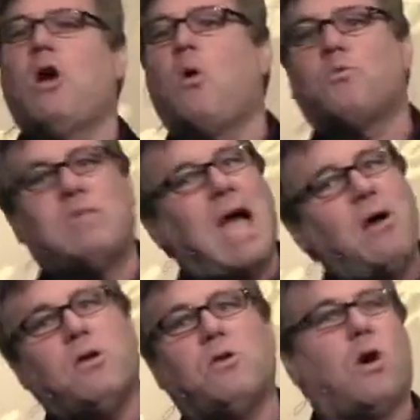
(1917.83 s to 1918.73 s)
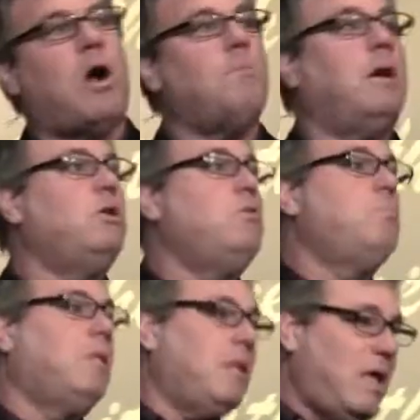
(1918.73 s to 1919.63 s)
don't doubt in your heart, but you
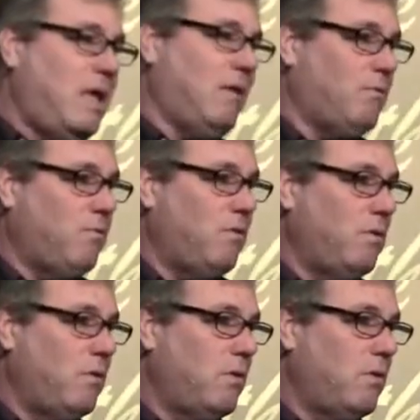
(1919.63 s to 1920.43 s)
believe